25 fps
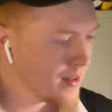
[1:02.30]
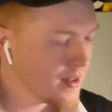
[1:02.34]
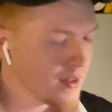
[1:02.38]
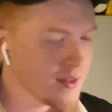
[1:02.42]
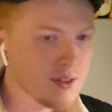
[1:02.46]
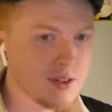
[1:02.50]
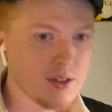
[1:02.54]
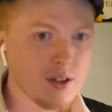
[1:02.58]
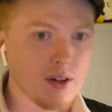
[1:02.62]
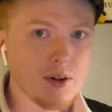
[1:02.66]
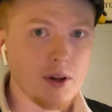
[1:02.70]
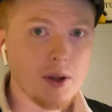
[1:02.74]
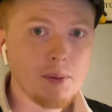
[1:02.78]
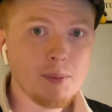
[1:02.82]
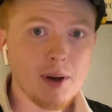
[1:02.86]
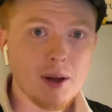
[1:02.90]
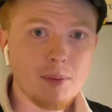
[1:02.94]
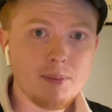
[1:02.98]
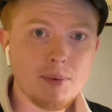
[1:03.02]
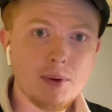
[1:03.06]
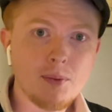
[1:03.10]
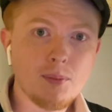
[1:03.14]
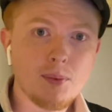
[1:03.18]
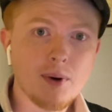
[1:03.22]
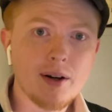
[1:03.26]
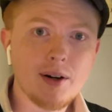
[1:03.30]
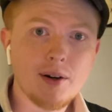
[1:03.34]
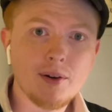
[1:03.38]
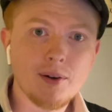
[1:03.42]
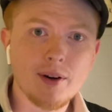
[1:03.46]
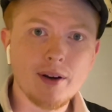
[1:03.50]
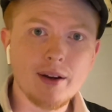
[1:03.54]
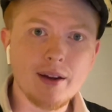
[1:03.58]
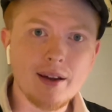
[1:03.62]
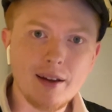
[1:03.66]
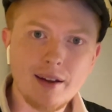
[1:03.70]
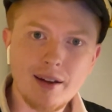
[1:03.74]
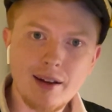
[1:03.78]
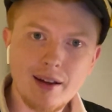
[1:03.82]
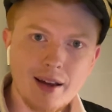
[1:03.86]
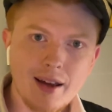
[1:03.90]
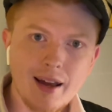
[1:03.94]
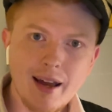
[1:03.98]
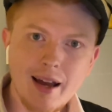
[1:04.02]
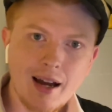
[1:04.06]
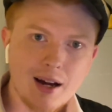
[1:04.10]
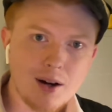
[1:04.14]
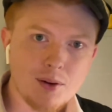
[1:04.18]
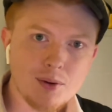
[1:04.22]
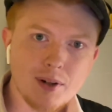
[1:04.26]
So you might be wondering,
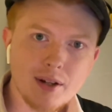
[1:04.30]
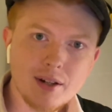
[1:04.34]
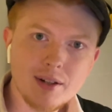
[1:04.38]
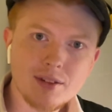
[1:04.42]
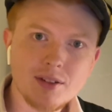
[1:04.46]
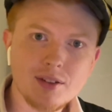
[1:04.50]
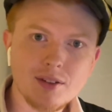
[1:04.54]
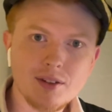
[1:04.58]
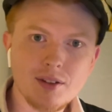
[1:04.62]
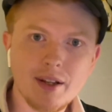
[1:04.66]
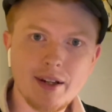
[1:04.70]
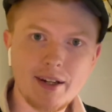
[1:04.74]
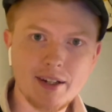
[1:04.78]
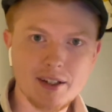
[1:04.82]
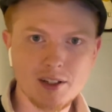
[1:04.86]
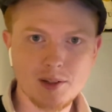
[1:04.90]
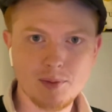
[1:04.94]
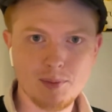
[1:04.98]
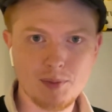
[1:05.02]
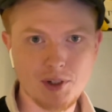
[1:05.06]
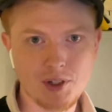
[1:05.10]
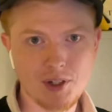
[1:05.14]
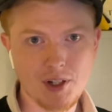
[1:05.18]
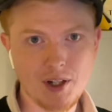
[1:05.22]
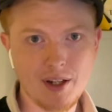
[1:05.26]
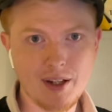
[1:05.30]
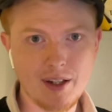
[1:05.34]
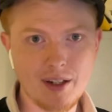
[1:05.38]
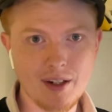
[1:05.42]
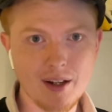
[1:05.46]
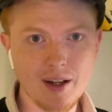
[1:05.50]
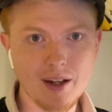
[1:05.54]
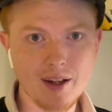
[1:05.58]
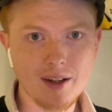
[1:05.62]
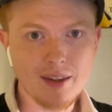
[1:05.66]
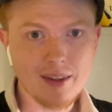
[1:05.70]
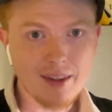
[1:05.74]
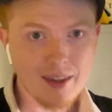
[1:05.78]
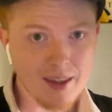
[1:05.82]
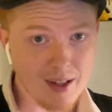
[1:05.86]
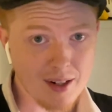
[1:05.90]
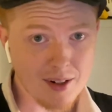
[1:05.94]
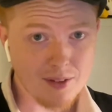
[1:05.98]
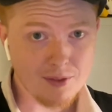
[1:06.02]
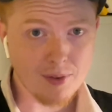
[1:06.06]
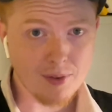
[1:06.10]
how does a Linux machine get a